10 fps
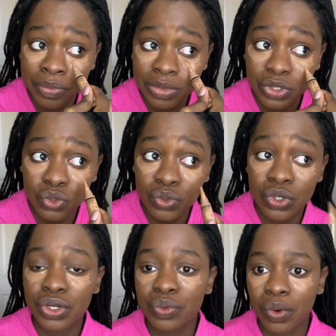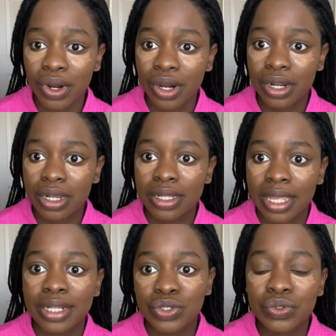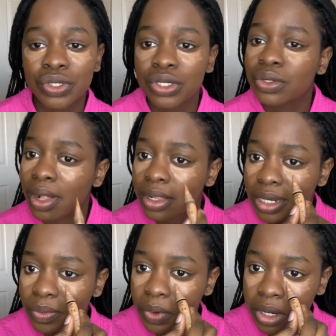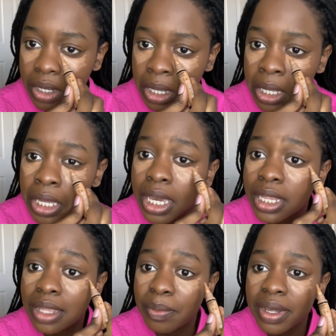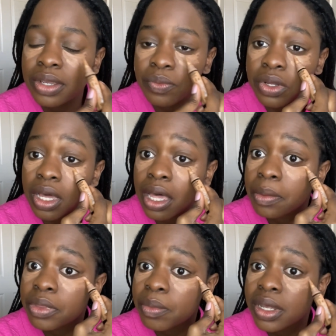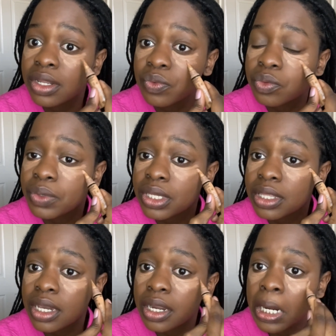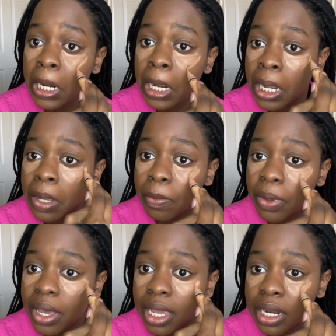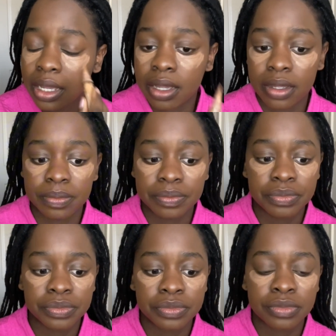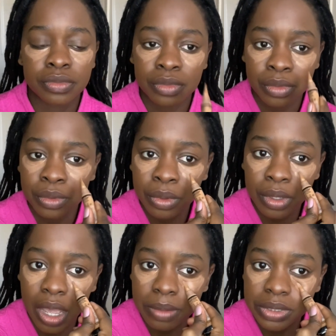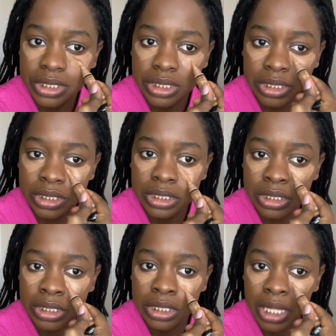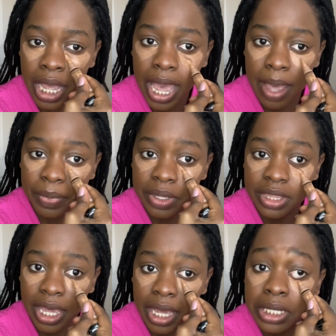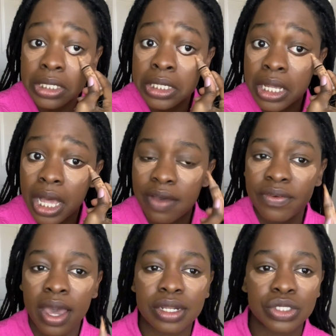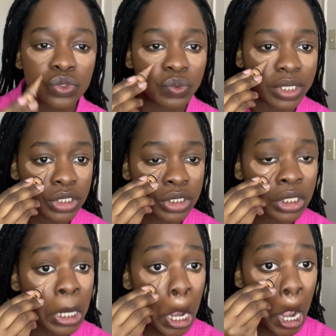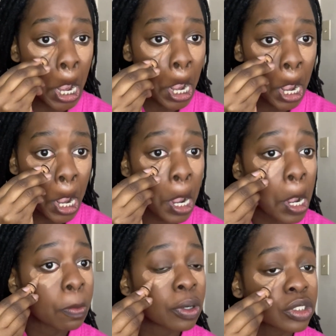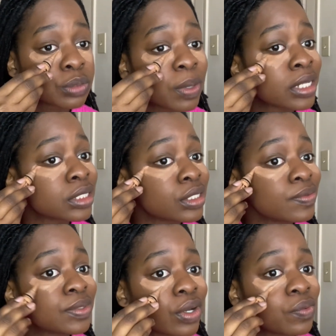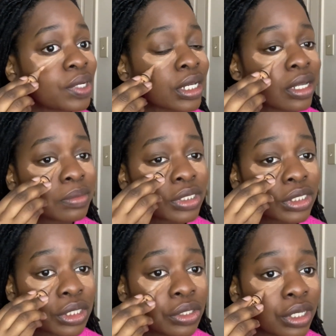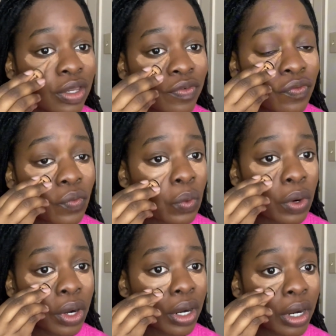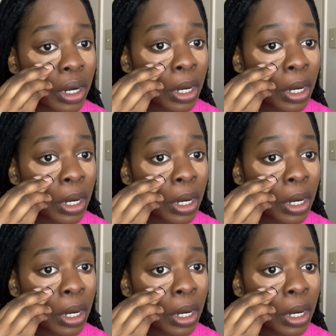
do good work, like do good quality work. And the money will come, the money will be there. But I'm just happy that I've kind of switched perspectives when it comes to looking for